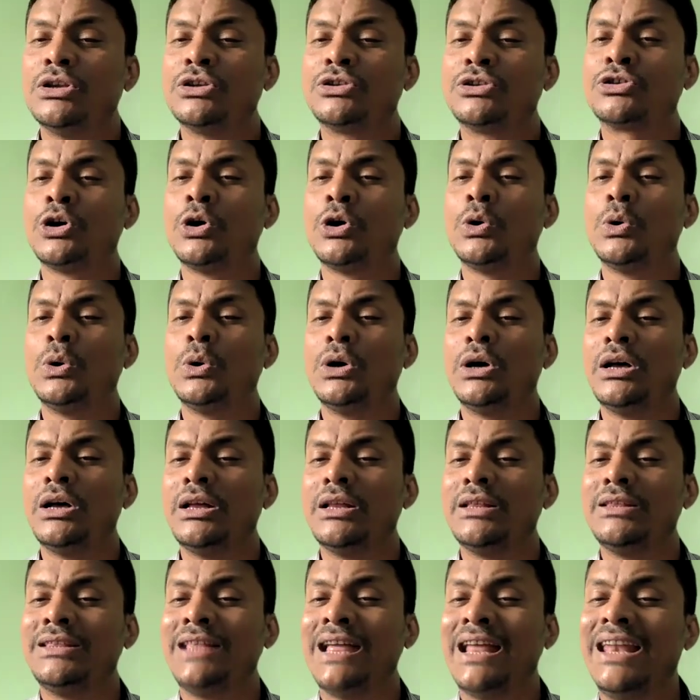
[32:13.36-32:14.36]
So
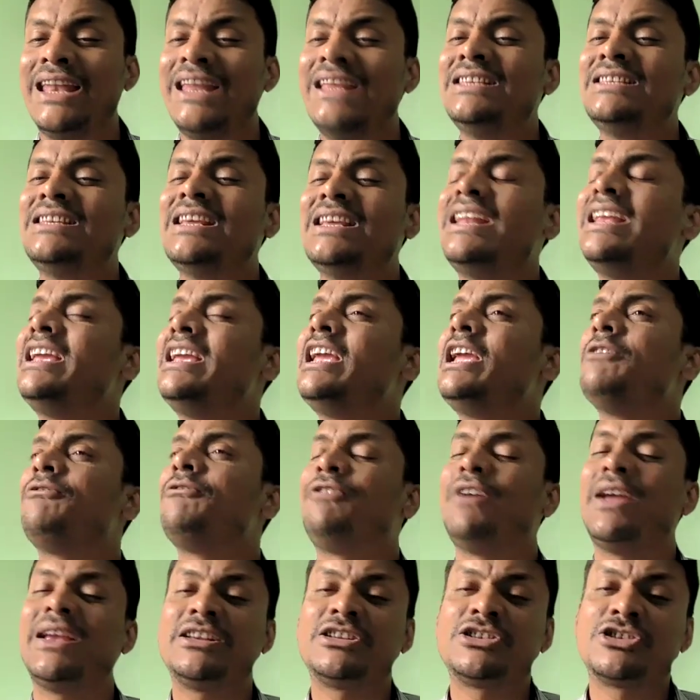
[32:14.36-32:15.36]
the lingering
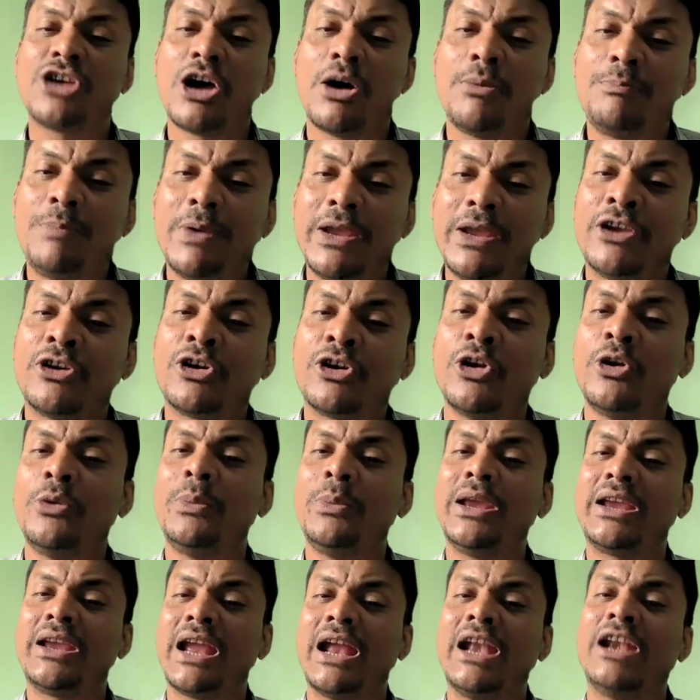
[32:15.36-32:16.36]
effects of
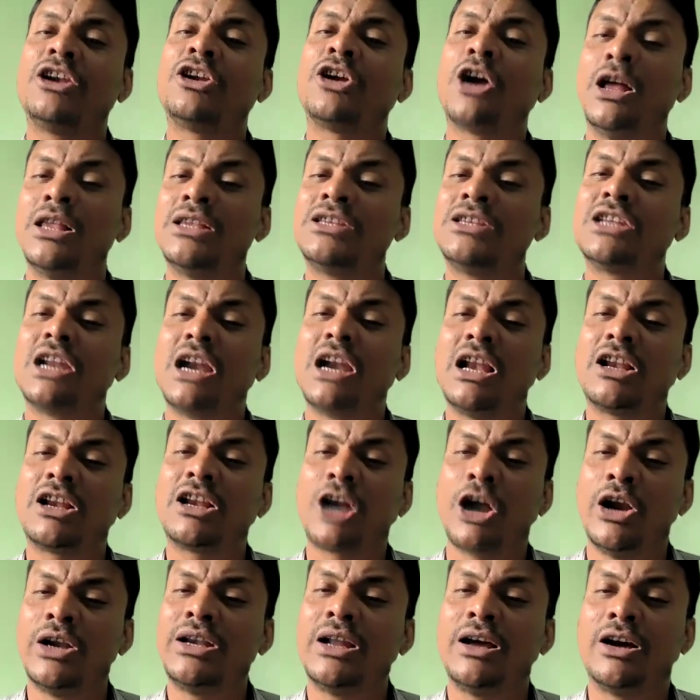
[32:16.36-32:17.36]
economic and cultural
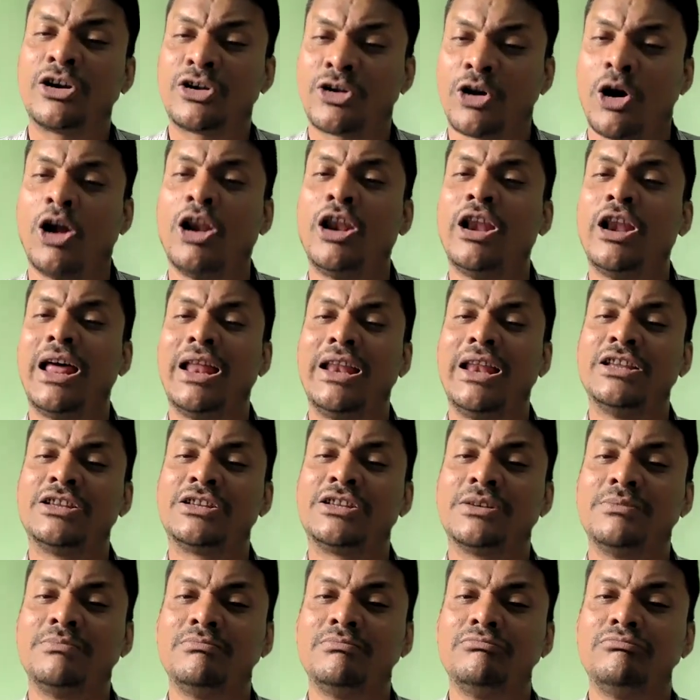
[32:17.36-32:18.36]

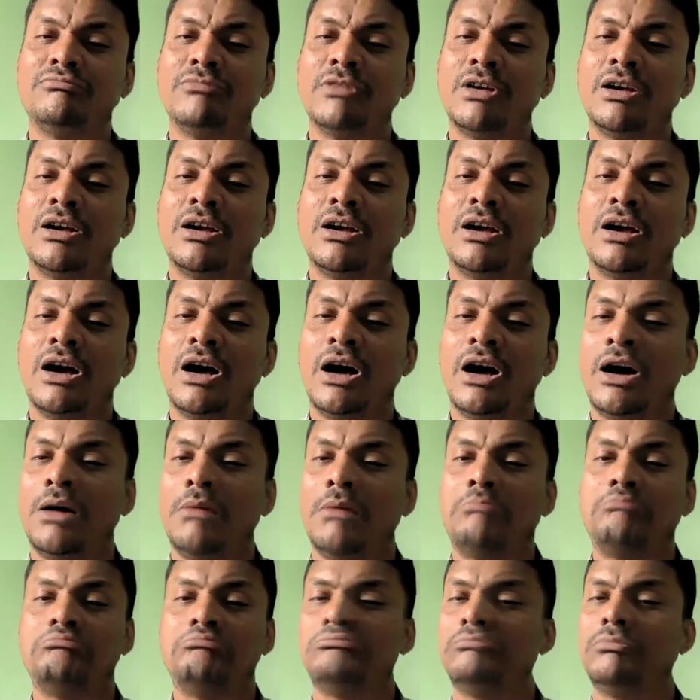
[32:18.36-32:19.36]
colonialism uh,
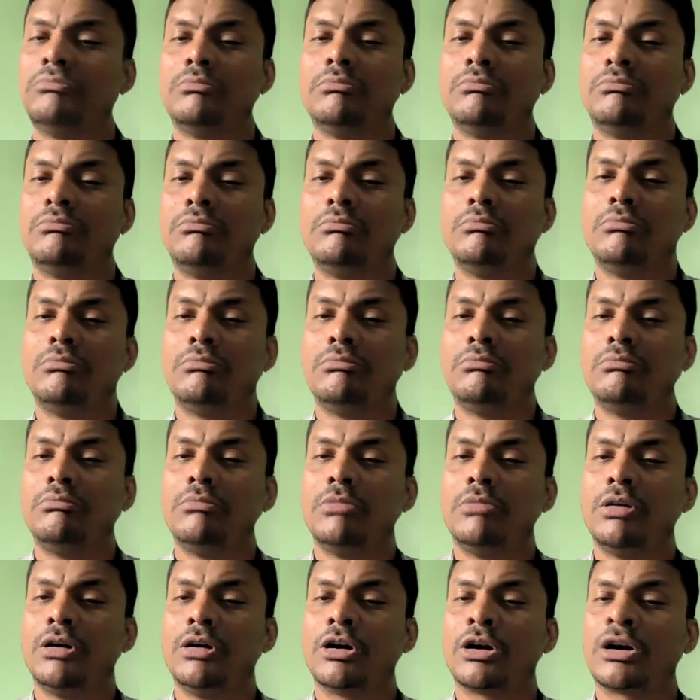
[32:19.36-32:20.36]

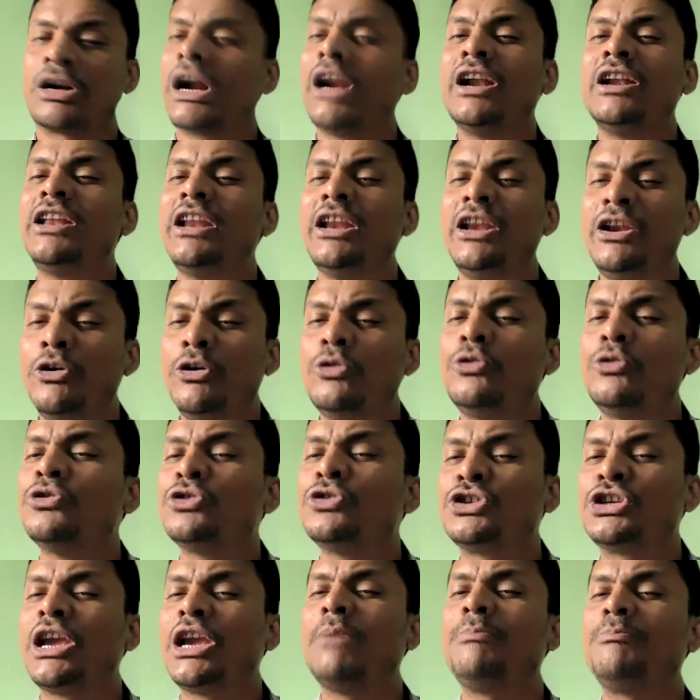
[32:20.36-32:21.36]
continue to
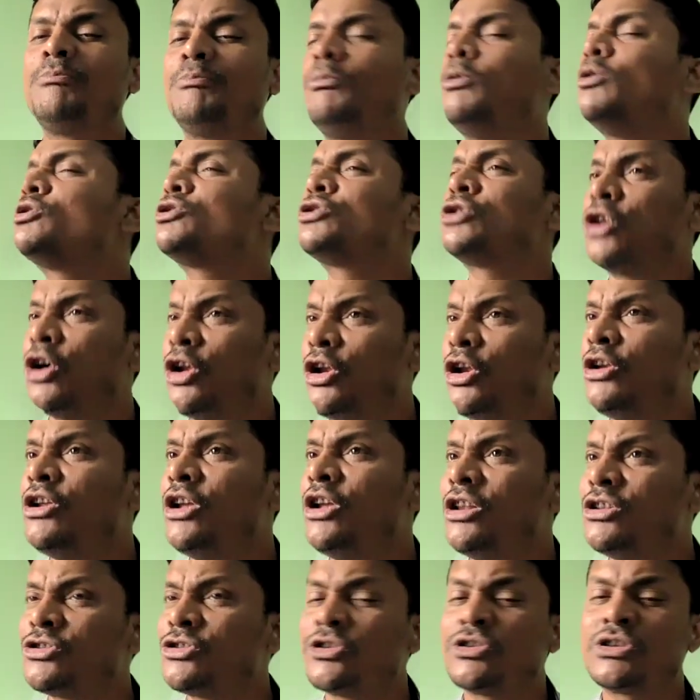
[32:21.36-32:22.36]
shape
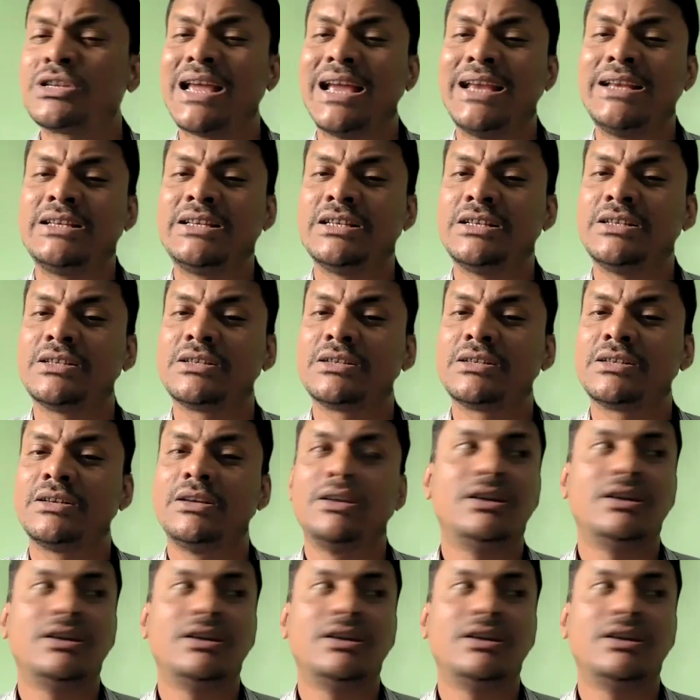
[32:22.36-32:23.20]
post-colonial societies.